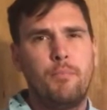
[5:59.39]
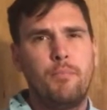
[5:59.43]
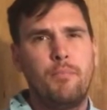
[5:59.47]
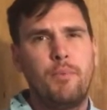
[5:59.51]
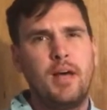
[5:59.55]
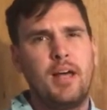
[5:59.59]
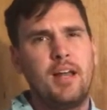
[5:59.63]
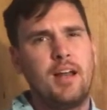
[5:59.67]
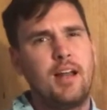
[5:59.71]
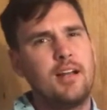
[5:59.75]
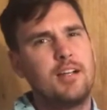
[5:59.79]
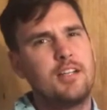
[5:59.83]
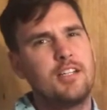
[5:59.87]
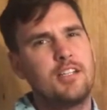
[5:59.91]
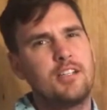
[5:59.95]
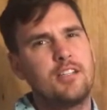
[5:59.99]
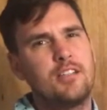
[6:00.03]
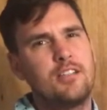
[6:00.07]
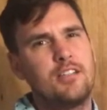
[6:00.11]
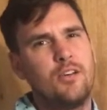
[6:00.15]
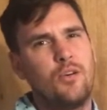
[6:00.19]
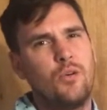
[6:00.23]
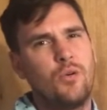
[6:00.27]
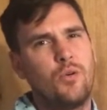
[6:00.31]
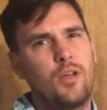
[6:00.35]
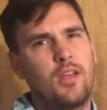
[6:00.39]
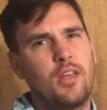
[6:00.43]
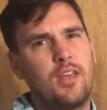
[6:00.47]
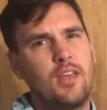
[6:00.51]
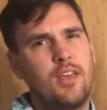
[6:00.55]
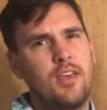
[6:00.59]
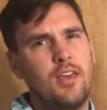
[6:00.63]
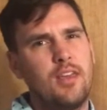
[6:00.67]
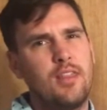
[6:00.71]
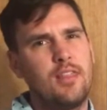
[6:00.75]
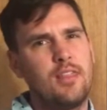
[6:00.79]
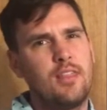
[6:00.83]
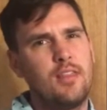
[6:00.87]
but I just don't
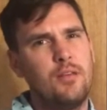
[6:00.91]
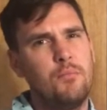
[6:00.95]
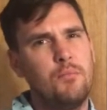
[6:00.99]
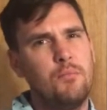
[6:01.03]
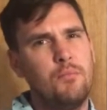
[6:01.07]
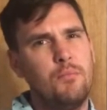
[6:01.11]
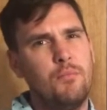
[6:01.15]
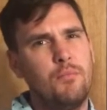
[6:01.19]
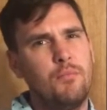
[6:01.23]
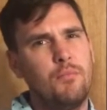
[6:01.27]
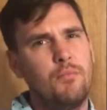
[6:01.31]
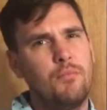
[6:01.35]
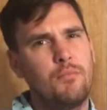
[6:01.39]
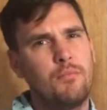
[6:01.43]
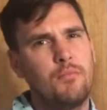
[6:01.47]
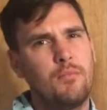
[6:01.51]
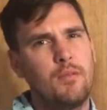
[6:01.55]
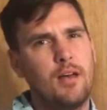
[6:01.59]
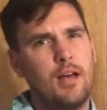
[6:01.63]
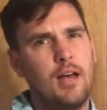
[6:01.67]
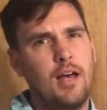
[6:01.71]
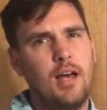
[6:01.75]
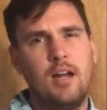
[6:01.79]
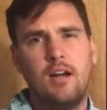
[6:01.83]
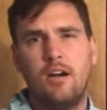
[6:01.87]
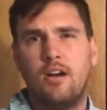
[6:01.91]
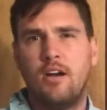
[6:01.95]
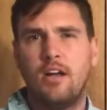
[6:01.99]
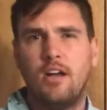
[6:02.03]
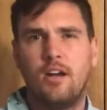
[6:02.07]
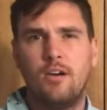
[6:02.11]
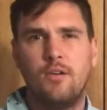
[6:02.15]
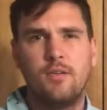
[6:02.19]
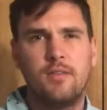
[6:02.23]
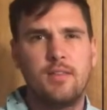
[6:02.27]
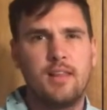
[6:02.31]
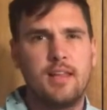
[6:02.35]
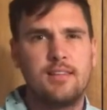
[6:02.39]
get them. I don't know.